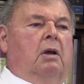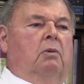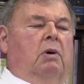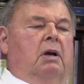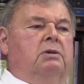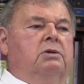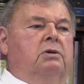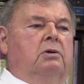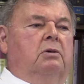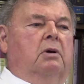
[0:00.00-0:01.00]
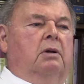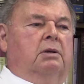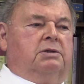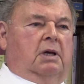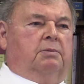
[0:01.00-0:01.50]
Why don't you do on
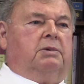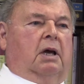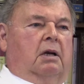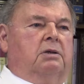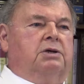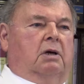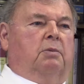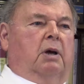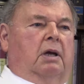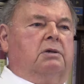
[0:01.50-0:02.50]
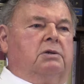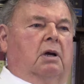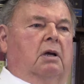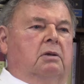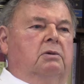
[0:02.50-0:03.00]
the subtitle Jeremiah
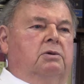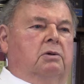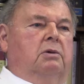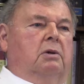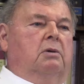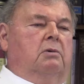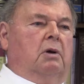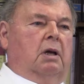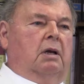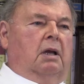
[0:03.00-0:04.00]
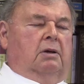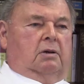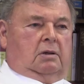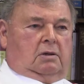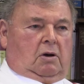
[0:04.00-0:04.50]
Scott Jeremiah Jr. Scott. Right, and you
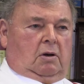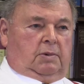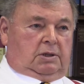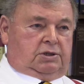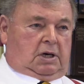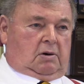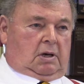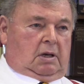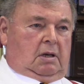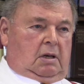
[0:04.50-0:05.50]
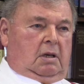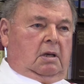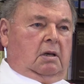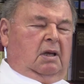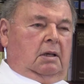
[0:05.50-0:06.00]
can call me Jerry
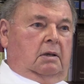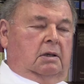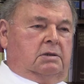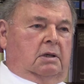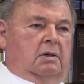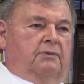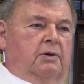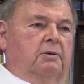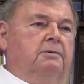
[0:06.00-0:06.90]
okay. in this interview.